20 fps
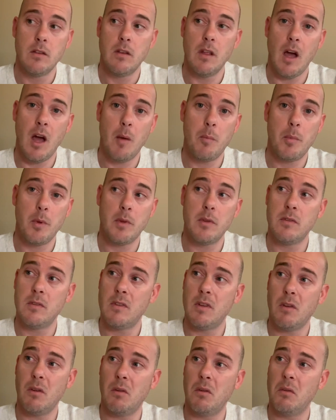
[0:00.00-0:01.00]
up
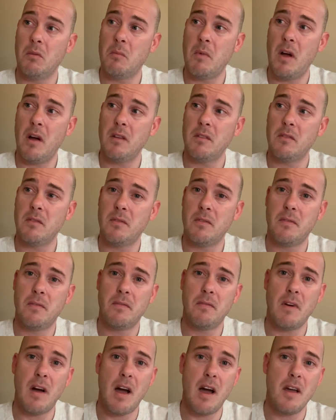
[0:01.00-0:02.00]
until about
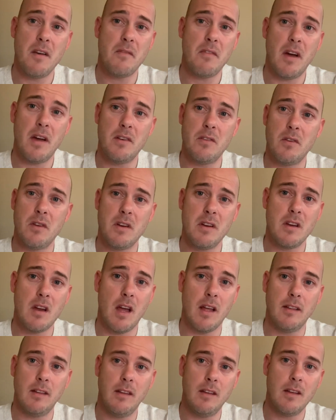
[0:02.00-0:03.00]

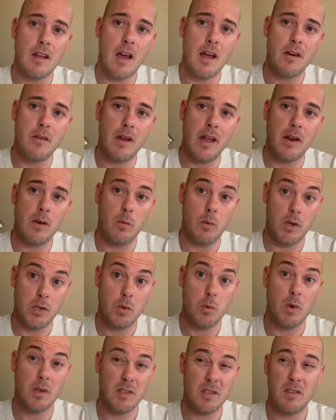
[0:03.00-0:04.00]
599 Rand,
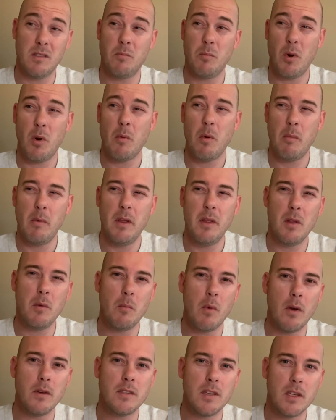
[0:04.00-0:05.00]
which was probably the
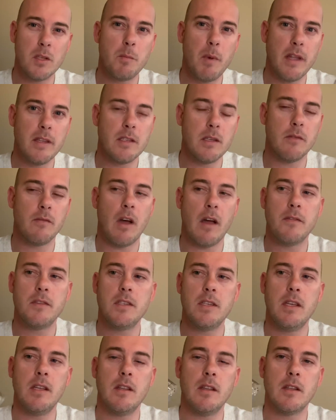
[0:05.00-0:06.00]
most expensive I've
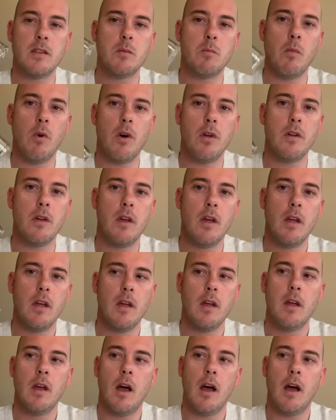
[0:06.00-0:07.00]
seen this mod
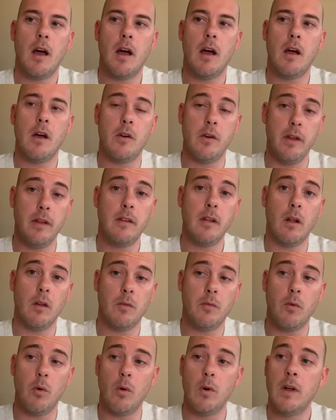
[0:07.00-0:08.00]
retail
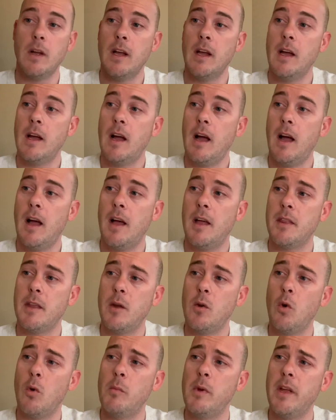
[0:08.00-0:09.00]
for. They
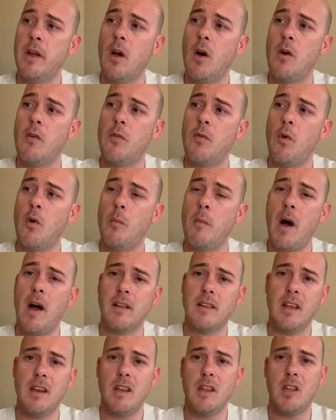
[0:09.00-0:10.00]
normally go for
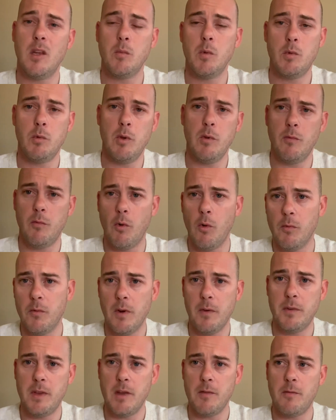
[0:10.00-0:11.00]
about anything between
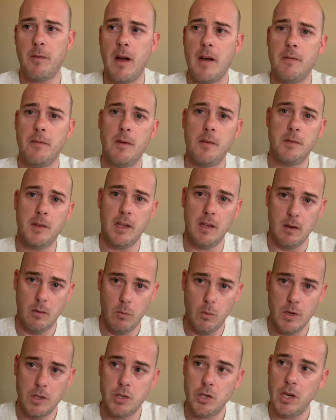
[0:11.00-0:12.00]
450 and 550,
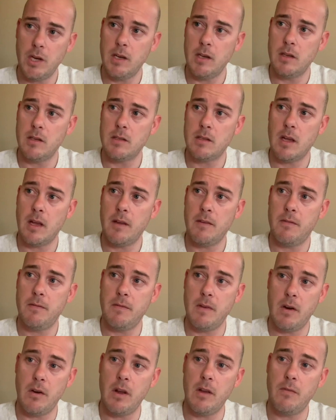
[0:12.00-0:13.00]
which is a
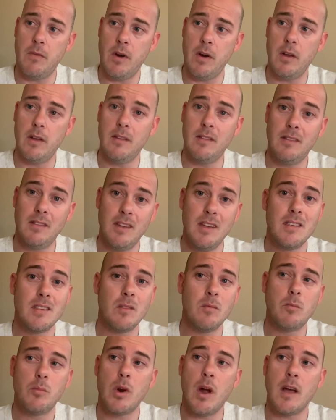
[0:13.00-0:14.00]
very, very
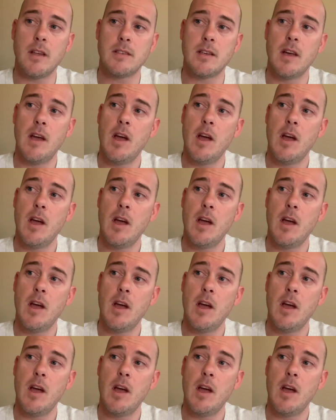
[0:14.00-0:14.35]
decent price